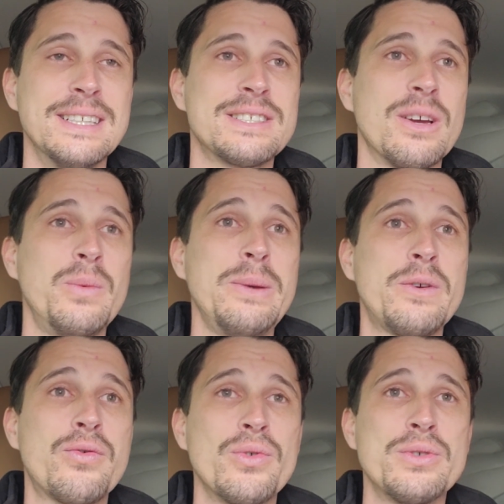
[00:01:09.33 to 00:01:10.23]
So we
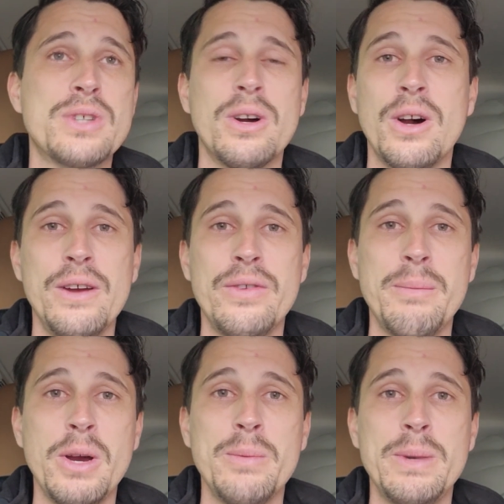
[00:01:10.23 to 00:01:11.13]
cruised over to
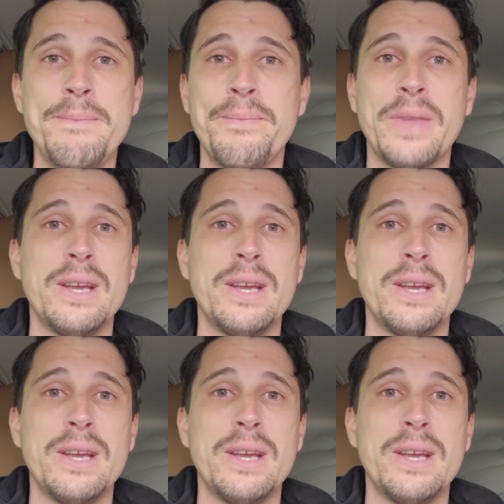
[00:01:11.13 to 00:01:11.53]
Melbourne,